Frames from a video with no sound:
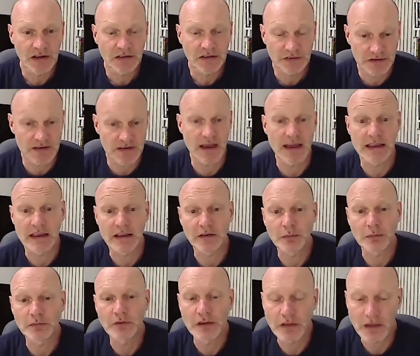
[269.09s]
today as
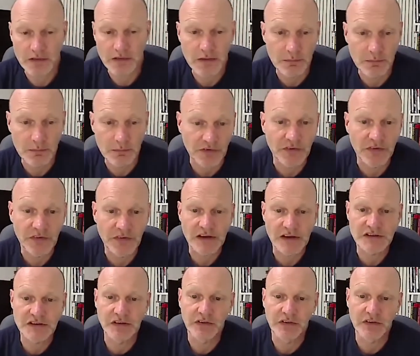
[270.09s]
in the
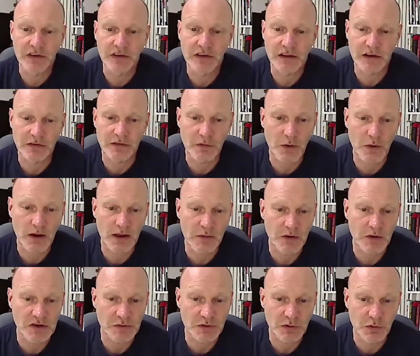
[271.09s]
presentations that, the way in
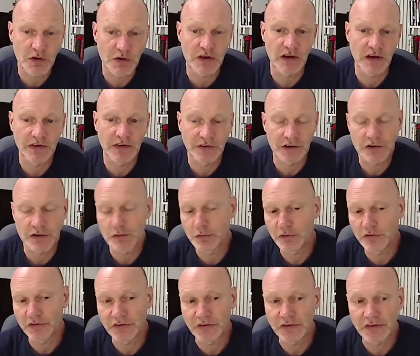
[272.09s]
which we organise our
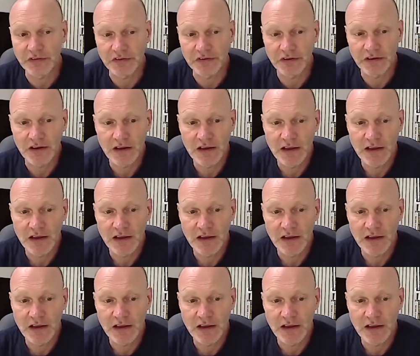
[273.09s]
courses